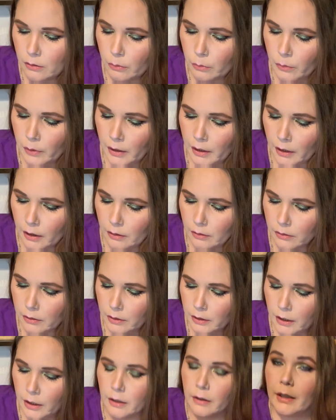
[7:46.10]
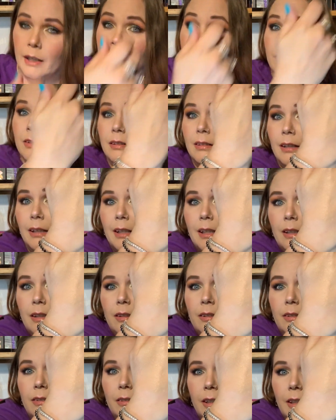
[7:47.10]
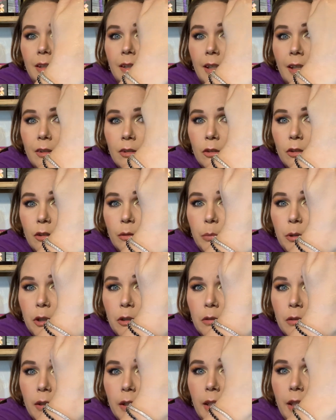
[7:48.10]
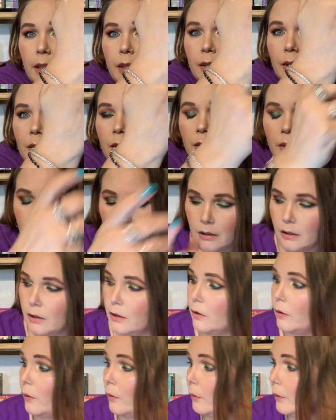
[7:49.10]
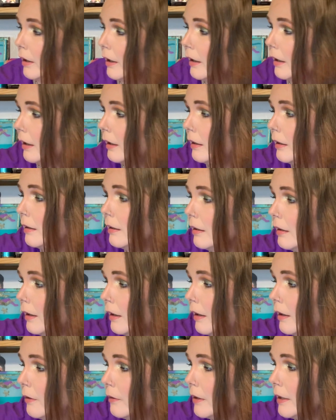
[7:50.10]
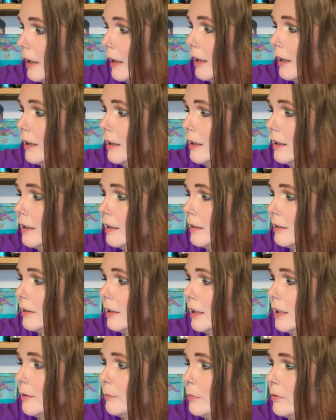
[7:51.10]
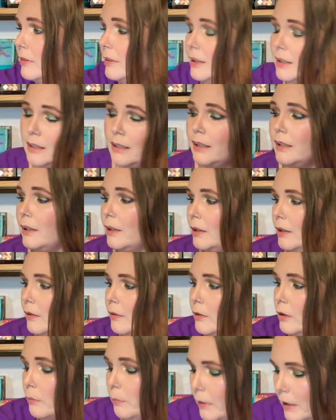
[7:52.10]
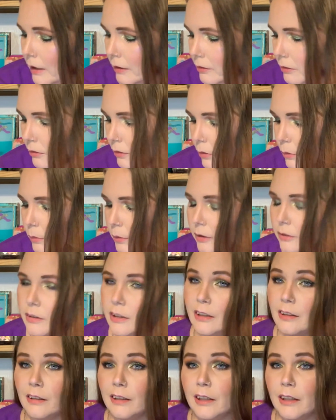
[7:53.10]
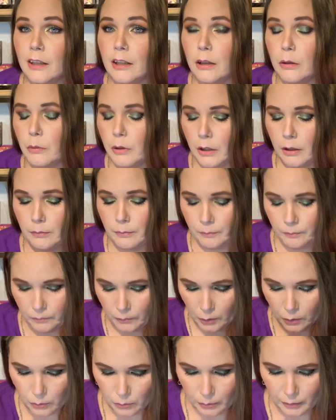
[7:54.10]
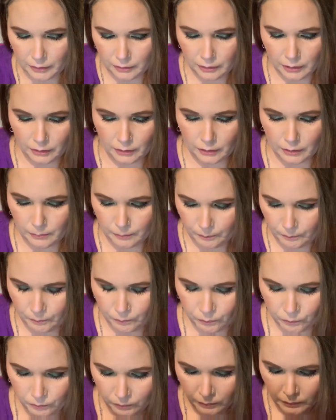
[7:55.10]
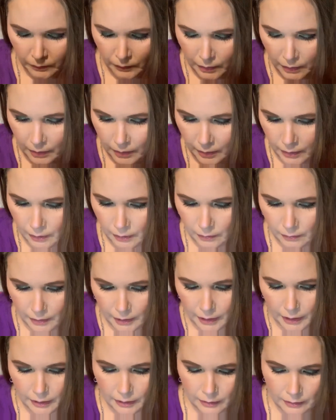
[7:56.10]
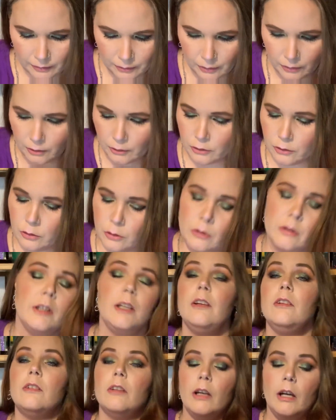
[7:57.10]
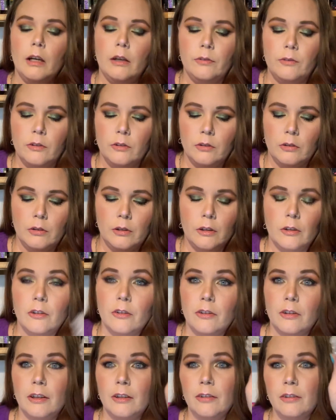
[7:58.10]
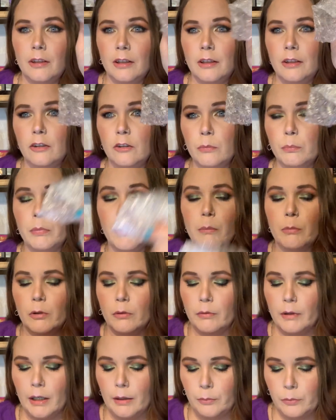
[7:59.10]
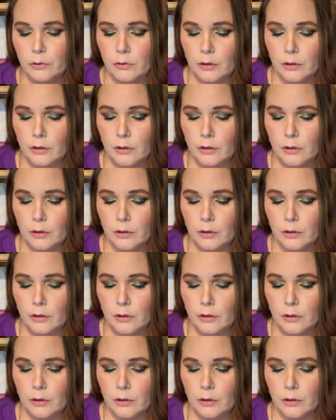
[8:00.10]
Wow, yeah, that's nice. Like, that's gonna be great. Okay, Ipsy. Their boxes always kill it anyway. Always kill it. All right, so there's 2 things left. So there's this in this bubble wrap.